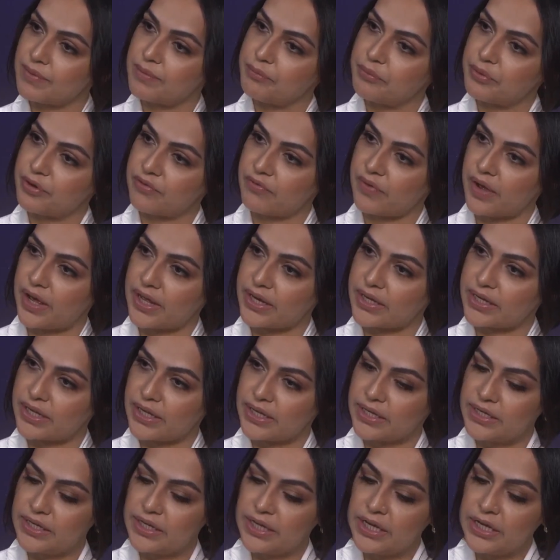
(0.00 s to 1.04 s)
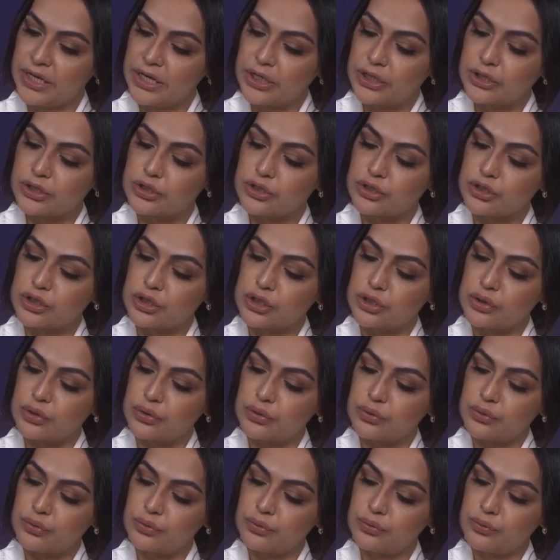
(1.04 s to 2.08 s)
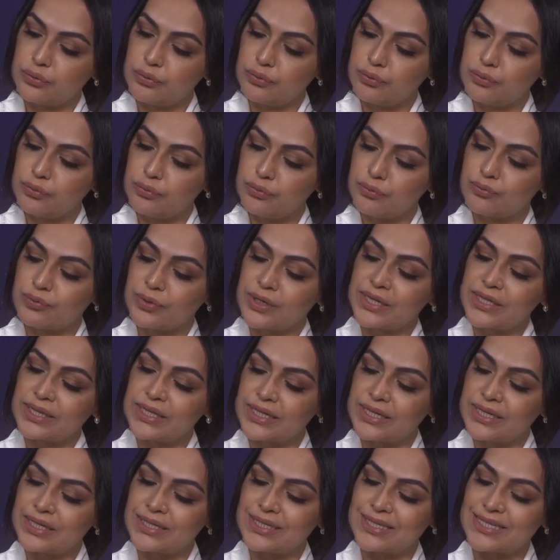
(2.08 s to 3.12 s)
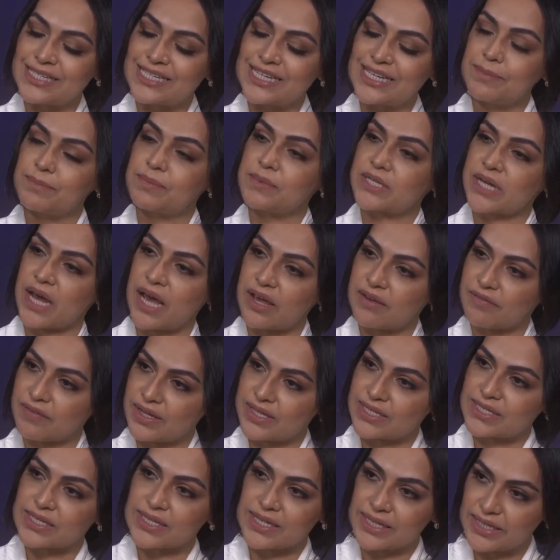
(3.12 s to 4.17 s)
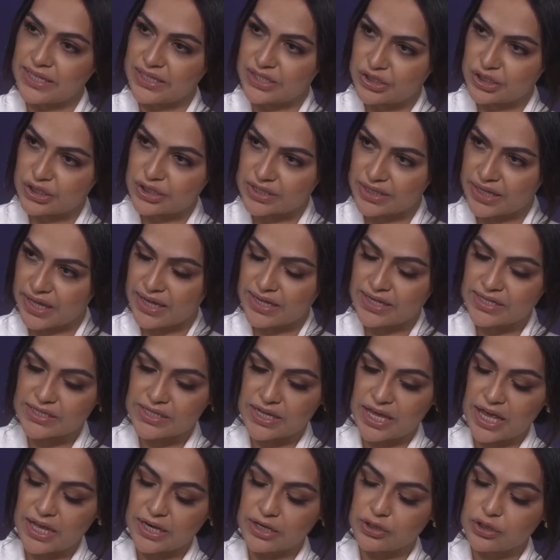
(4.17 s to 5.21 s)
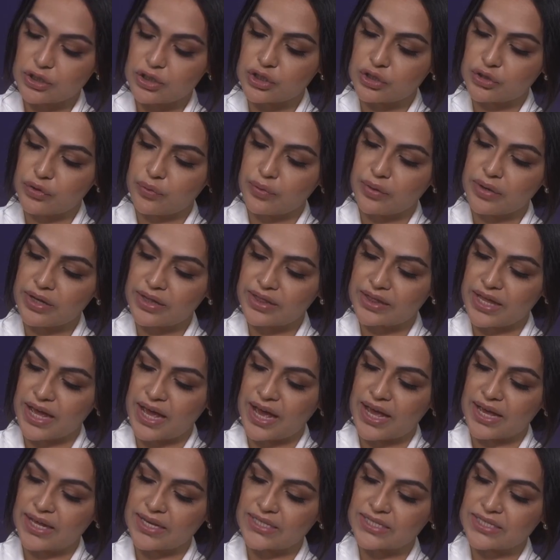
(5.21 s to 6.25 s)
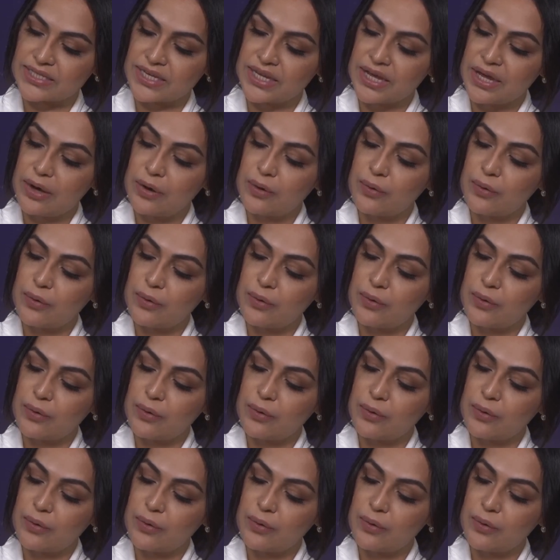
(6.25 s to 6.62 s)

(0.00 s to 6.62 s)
been provided to really deep dive into each slice and ensure that